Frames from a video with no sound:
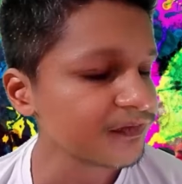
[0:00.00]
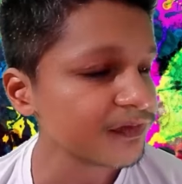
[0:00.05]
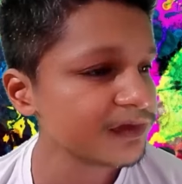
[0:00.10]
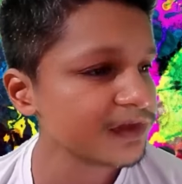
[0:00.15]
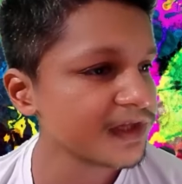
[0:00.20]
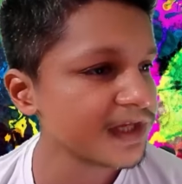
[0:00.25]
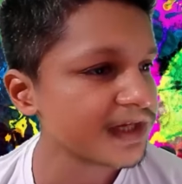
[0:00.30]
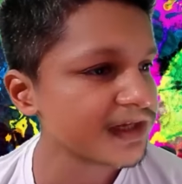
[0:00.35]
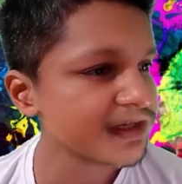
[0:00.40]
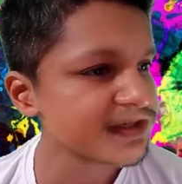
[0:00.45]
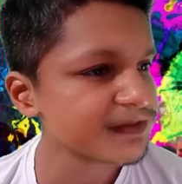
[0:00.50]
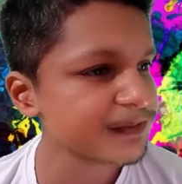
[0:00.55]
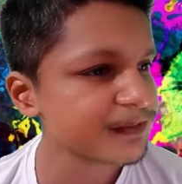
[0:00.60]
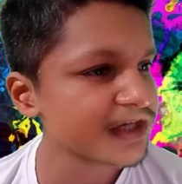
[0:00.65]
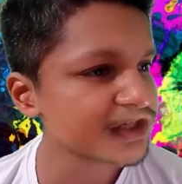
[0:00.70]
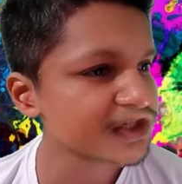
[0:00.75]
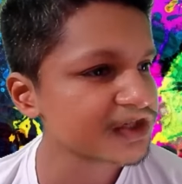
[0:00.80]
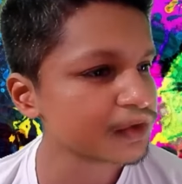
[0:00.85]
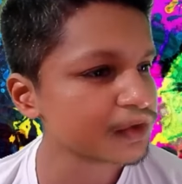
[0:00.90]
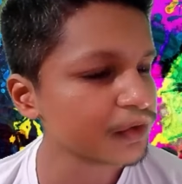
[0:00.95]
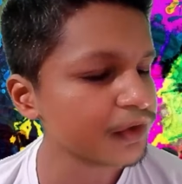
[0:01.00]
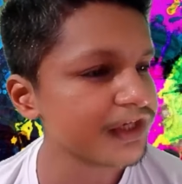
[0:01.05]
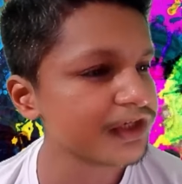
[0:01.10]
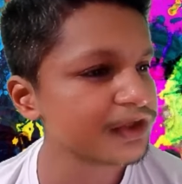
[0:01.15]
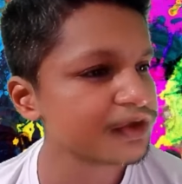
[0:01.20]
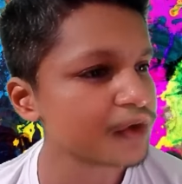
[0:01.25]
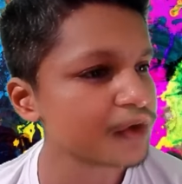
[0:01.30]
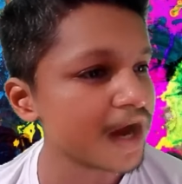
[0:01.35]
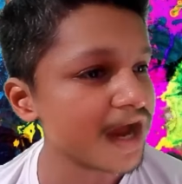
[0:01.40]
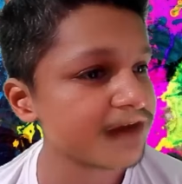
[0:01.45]
There's much to
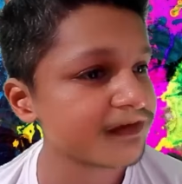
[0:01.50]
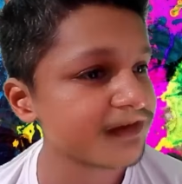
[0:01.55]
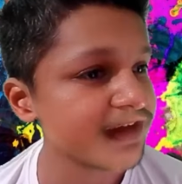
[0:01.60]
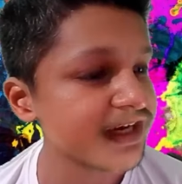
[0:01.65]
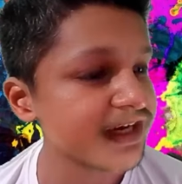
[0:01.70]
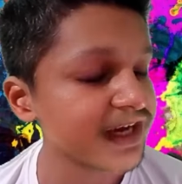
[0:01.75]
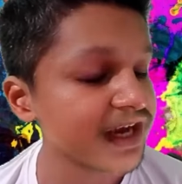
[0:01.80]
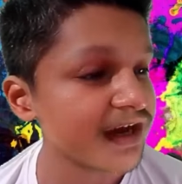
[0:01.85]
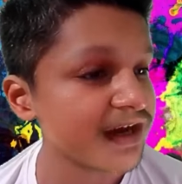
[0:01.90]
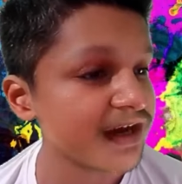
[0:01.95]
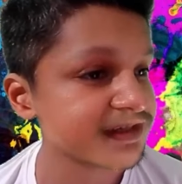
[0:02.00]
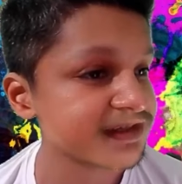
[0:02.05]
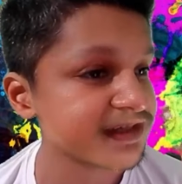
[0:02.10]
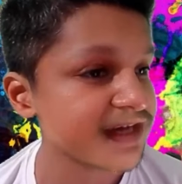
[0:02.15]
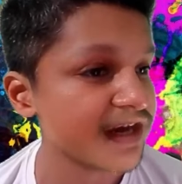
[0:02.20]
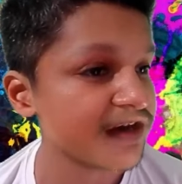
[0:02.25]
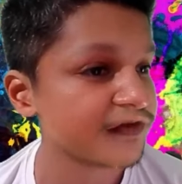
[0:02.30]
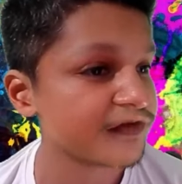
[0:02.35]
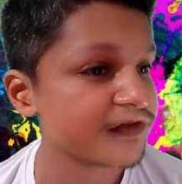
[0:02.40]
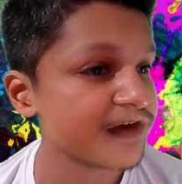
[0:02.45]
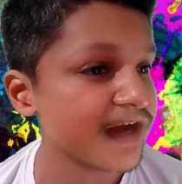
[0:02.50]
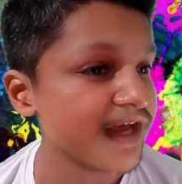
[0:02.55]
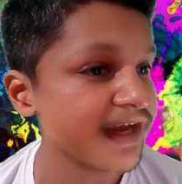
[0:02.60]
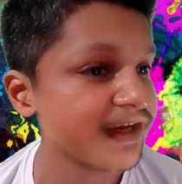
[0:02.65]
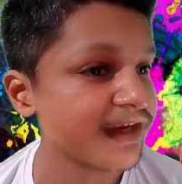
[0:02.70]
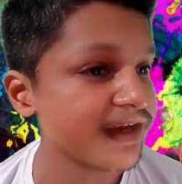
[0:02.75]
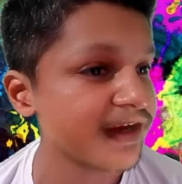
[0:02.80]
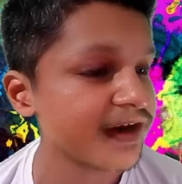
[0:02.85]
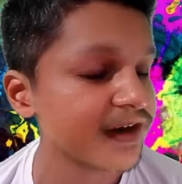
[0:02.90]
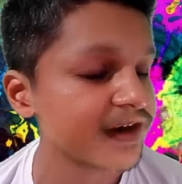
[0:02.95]
enjoy when cars are
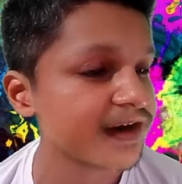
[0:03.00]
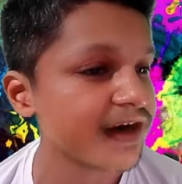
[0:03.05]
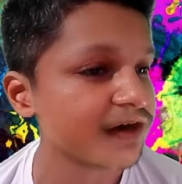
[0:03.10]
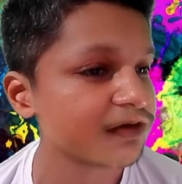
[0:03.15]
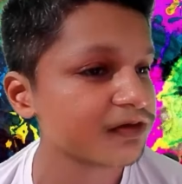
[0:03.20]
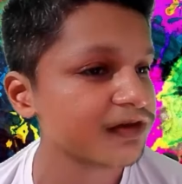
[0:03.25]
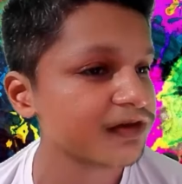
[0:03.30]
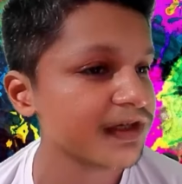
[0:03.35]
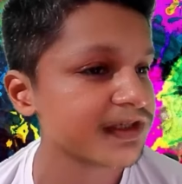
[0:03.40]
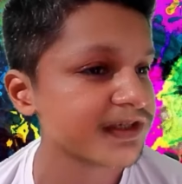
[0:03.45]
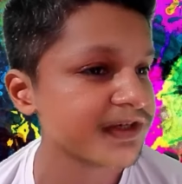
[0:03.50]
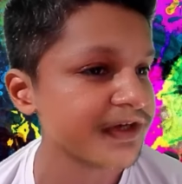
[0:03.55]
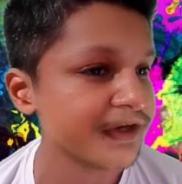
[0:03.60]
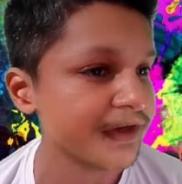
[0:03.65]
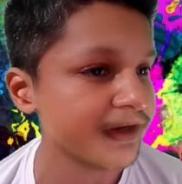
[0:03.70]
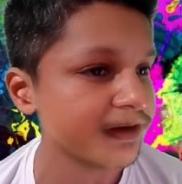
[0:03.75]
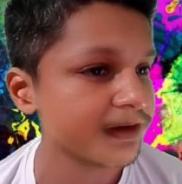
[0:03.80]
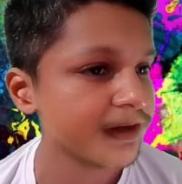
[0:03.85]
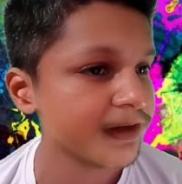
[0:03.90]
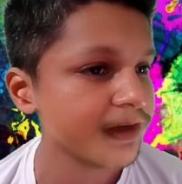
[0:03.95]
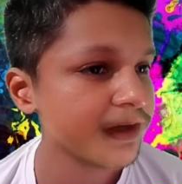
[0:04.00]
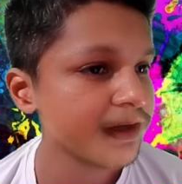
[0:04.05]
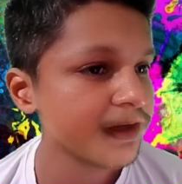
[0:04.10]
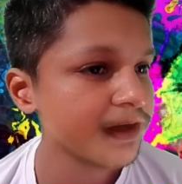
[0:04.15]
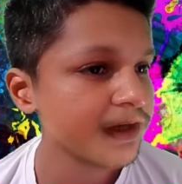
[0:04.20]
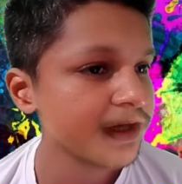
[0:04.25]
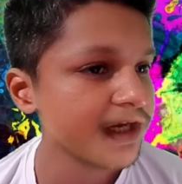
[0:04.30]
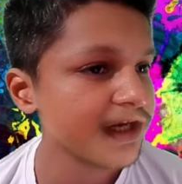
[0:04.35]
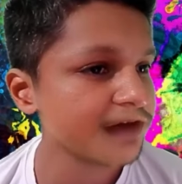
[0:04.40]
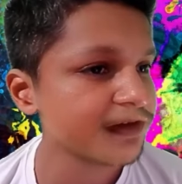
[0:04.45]
flying around the screen,
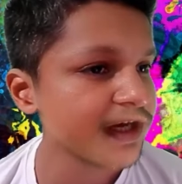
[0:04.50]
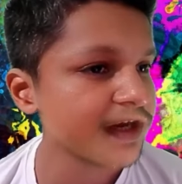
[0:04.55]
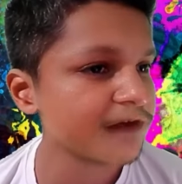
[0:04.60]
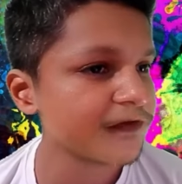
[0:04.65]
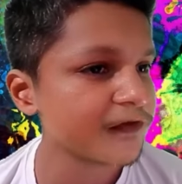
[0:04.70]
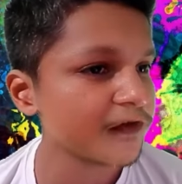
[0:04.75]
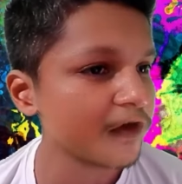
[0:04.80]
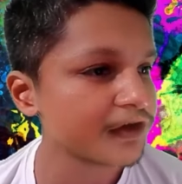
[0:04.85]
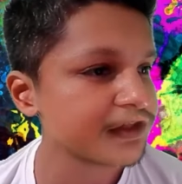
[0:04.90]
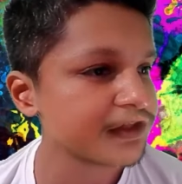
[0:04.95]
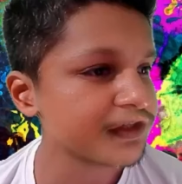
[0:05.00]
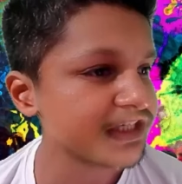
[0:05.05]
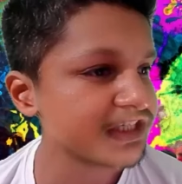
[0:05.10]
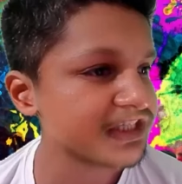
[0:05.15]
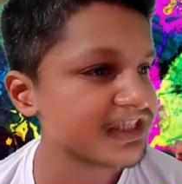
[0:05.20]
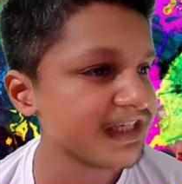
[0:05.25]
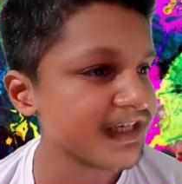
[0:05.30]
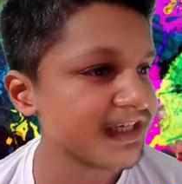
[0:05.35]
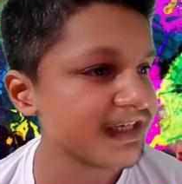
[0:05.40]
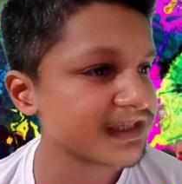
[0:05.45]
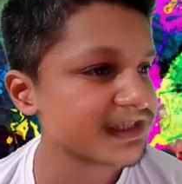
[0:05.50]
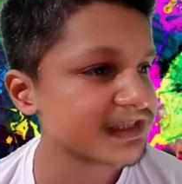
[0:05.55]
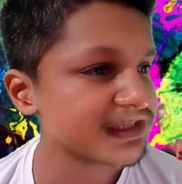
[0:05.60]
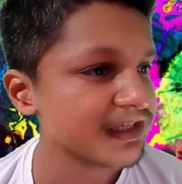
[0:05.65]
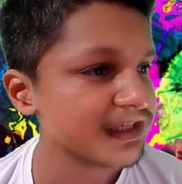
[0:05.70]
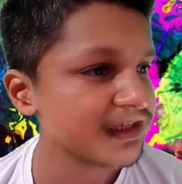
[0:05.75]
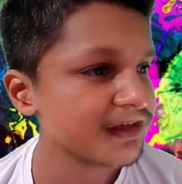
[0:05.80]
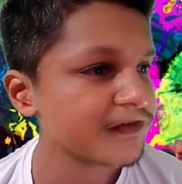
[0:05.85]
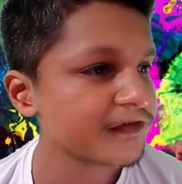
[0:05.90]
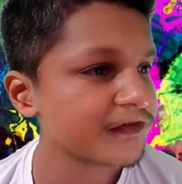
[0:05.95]
even if logic
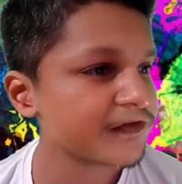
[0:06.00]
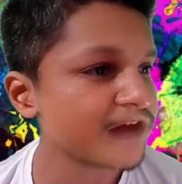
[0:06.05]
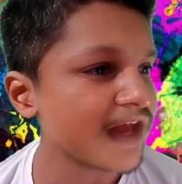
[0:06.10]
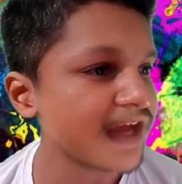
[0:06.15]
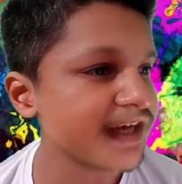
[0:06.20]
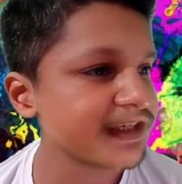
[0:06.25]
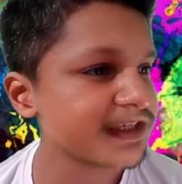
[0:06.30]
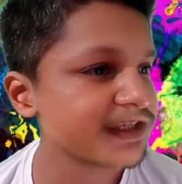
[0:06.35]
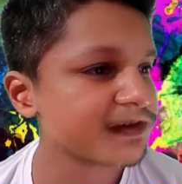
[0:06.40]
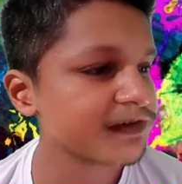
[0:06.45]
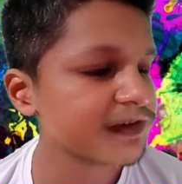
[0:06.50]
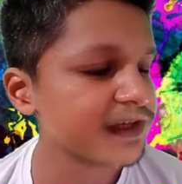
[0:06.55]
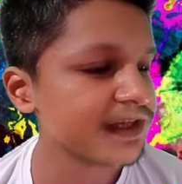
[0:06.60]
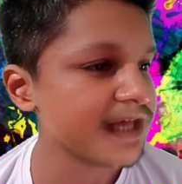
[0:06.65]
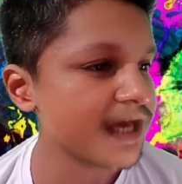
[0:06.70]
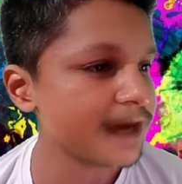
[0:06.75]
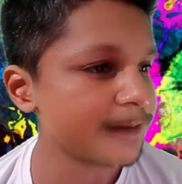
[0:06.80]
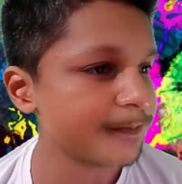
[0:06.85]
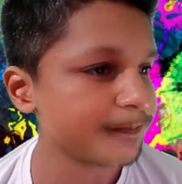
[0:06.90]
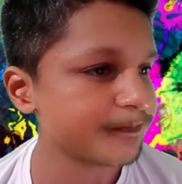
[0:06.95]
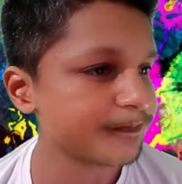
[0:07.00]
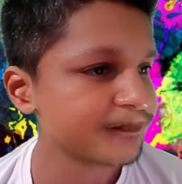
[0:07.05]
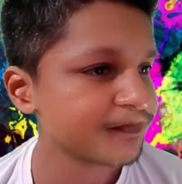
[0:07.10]
takes flight with them.